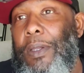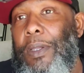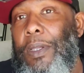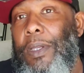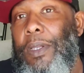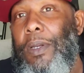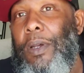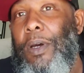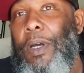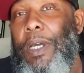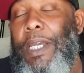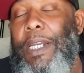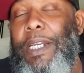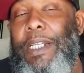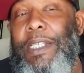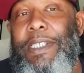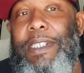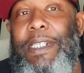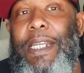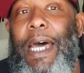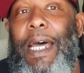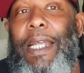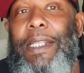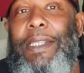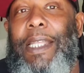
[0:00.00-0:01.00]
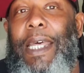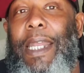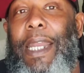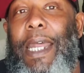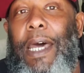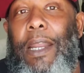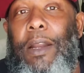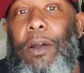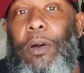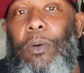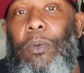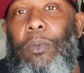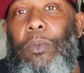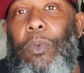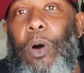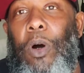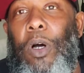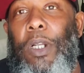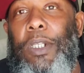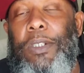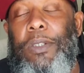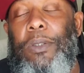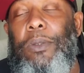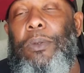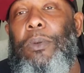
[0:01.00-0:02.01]
And it's not that I don't
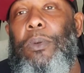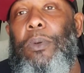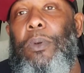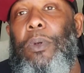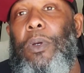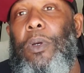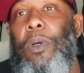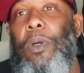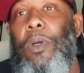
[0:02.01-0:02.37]
want to.